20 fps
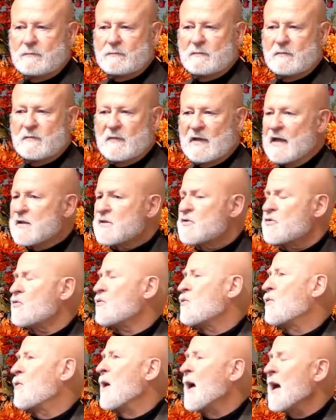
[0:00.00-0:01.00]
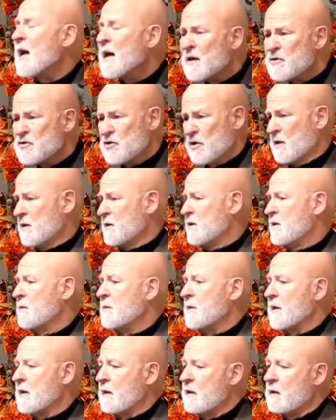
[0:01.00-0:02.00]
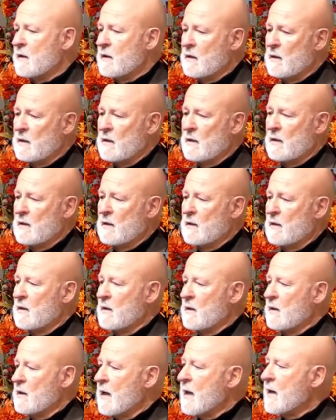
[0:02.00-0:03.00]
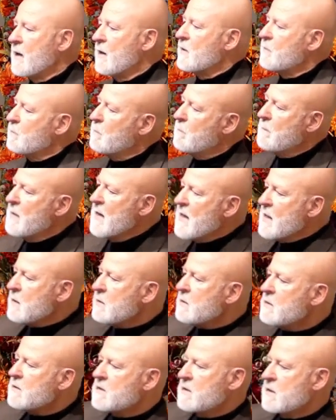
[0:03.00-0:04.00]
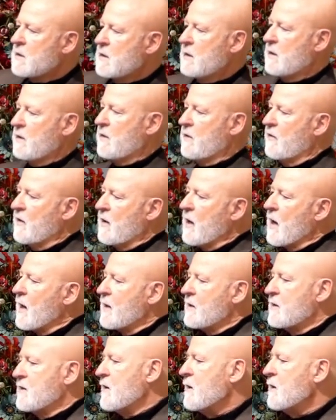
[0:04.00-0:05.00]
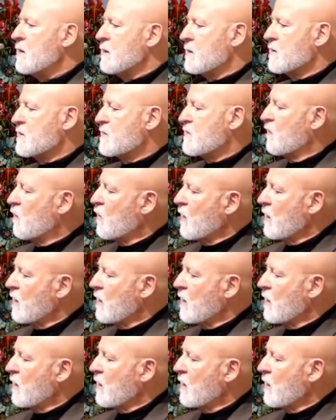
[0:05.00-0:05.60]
That's tragic to me. And it bends the ideas of what